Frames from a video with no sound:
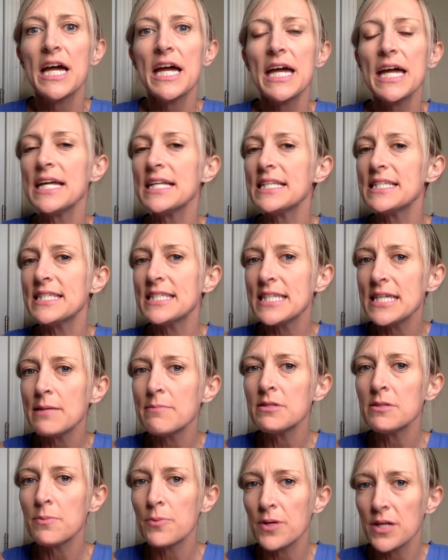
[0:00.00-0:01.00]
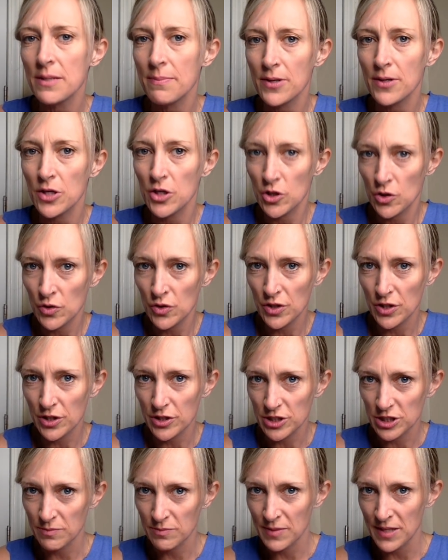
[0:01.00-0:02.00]
it seems pretty peculiar
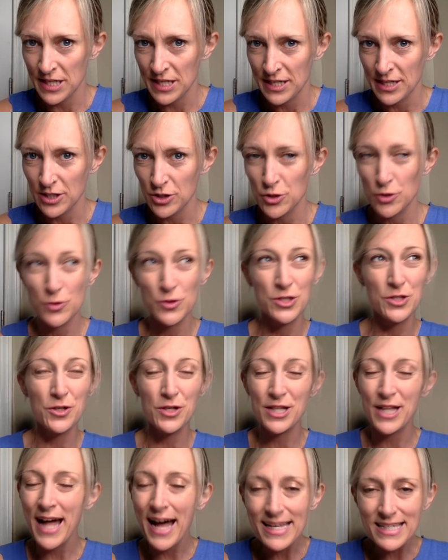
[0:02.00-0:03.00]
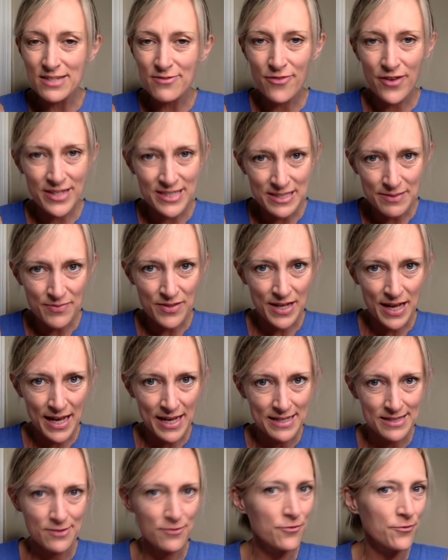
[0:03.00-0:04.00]
to me to still classify something
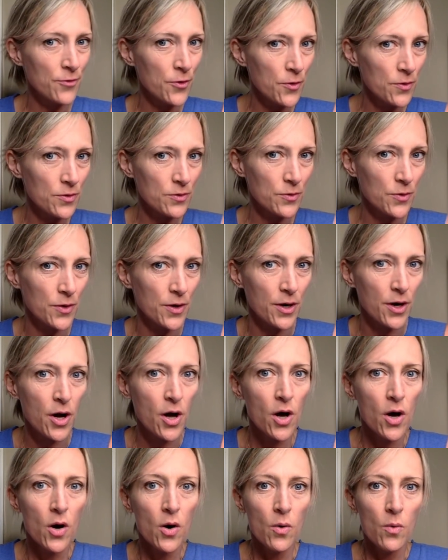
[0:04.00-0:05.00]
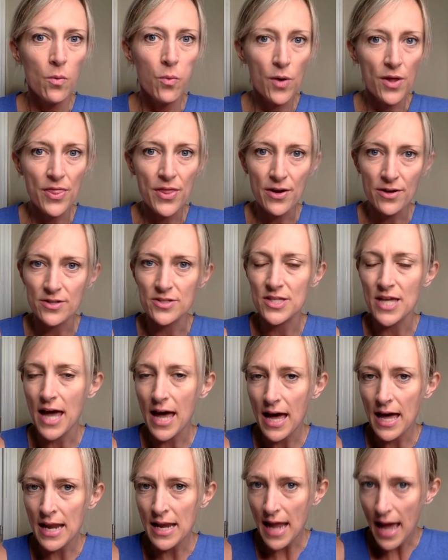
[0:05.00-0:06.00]
as folklore when there's
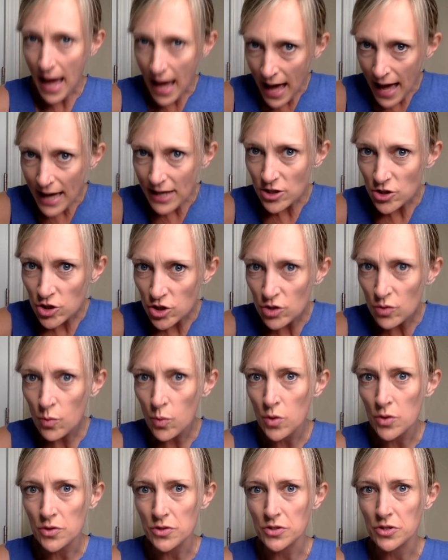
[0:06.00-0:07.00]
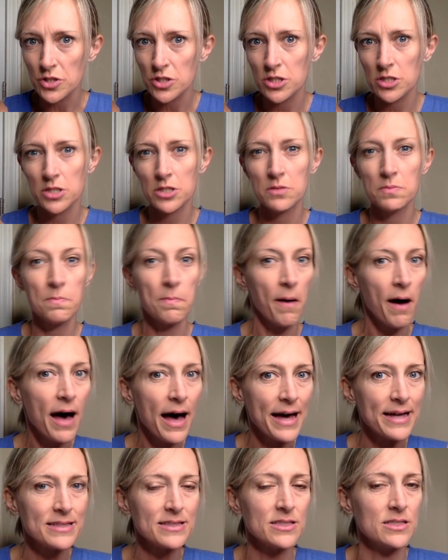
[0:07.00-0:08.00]
an actual
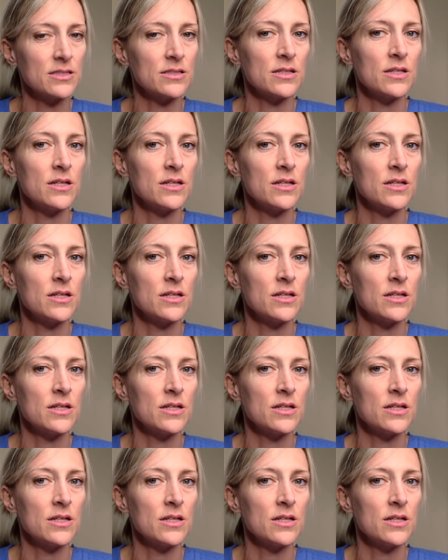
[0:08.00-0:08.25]
spot